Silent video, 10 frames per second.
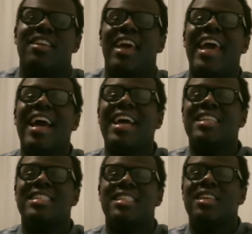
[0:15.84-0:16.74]
Hey
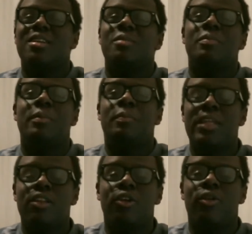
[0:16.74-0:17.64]
guys,
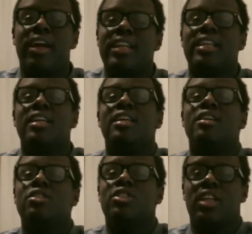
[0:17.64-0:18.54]
Pete the Great.
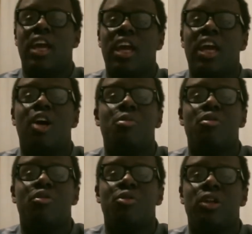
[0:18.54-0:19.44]
Today I'll be
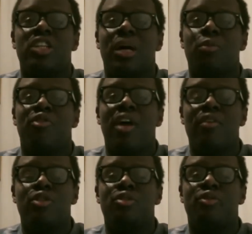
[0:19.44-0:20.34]
reviewing chapter
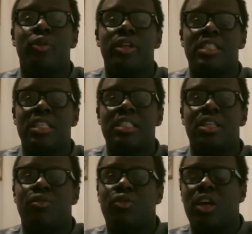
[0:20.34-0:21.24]
546
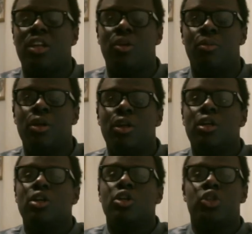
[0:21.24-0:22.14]
of Kingdom.
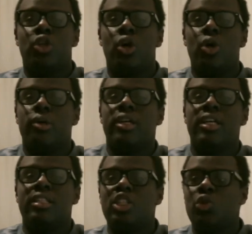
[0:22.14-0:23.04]
So
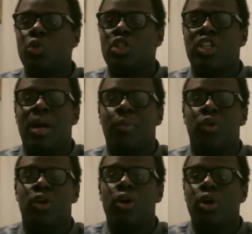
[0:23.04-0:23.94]
in this week's
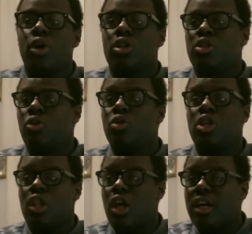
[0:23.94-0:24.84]
chapter, there was a
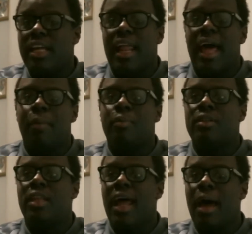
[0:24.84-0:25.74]
lot that
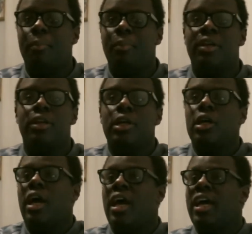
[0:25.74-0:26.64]
happened,
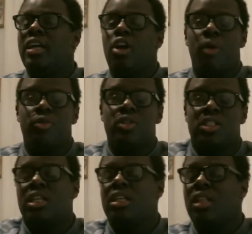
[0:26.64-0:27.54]
and
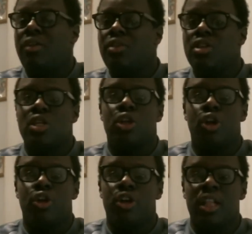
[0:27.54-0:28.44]
obviously it left us on
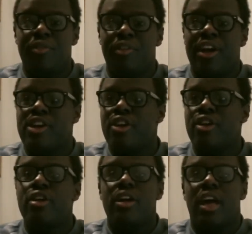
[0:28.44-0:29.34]
another
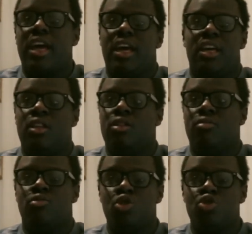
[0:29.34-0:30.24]
cliffhanger
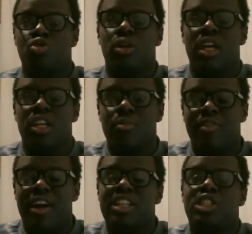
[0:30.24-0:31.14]
in usual Kingdom
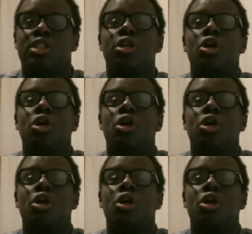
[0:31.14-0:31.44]
fashion,